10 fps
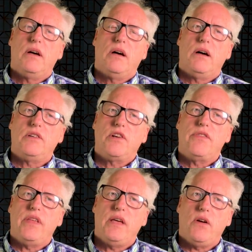under
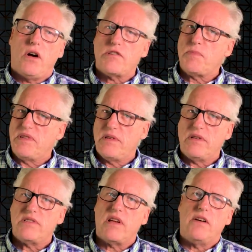the
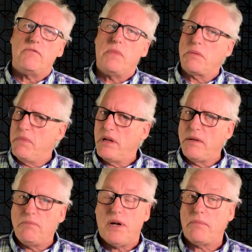auspices of
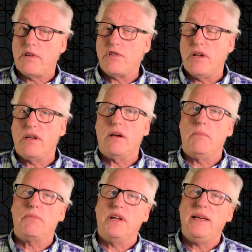Macmillan Publishing
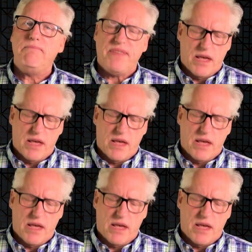Company.